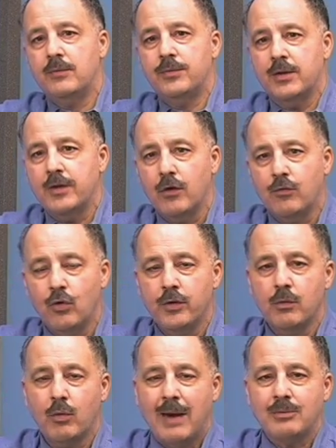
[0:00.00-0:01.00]
And therefore,
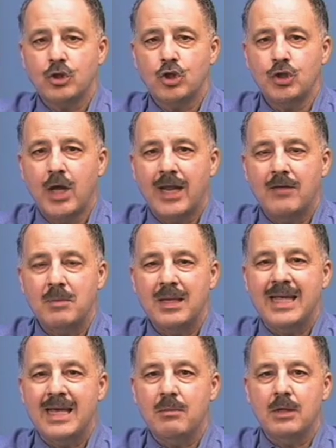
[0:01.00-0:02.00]
the rapture could not have been
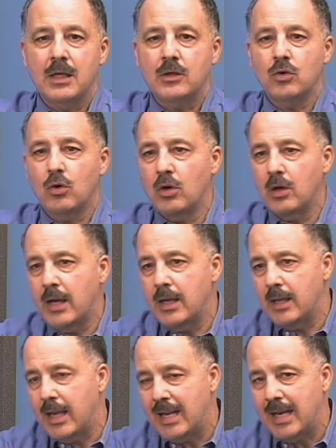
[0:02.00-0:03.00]
imminent or
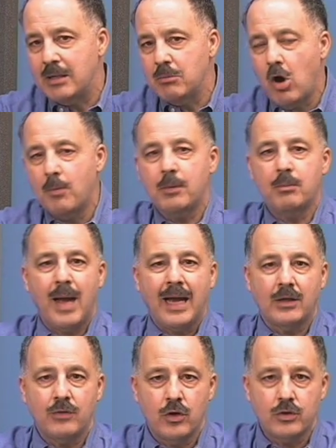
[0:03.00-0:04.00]
at any moment
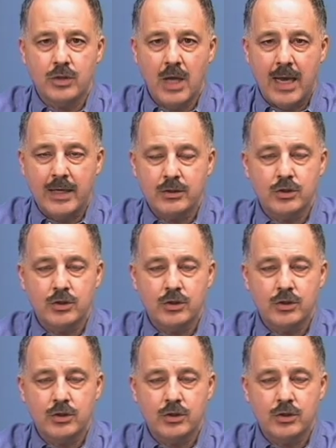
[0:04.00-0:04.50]
back in those days.